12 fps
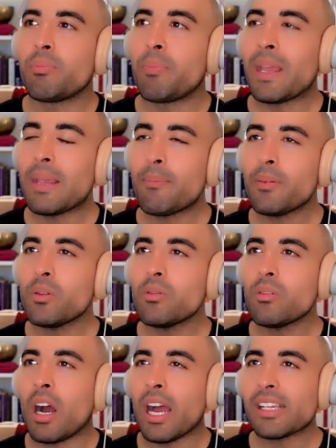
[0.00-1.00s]

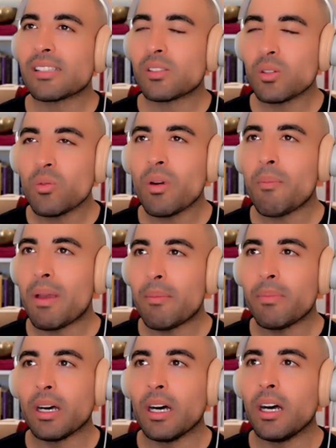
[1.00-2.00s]
people, I still
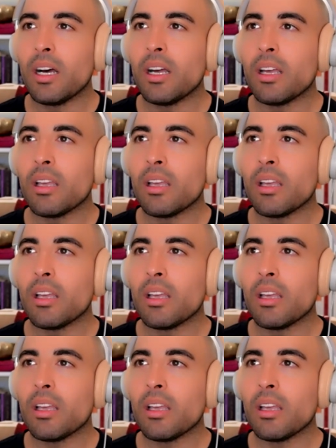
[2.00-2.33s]
remember